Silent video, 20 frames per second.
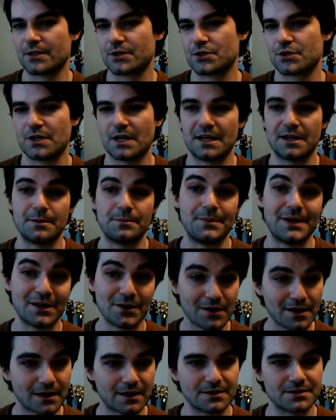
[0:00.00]
and
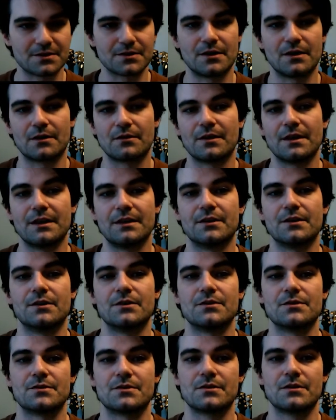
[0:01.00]
American
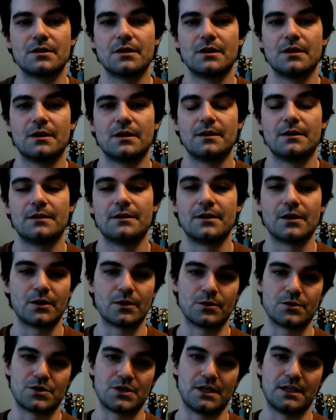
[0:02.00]
songwriters
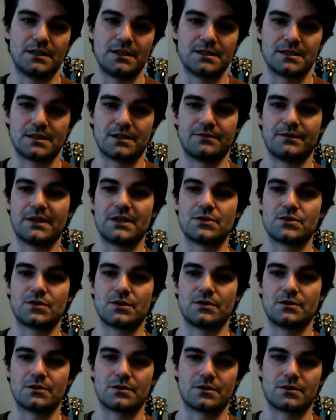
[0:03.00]
negotiate these conventions?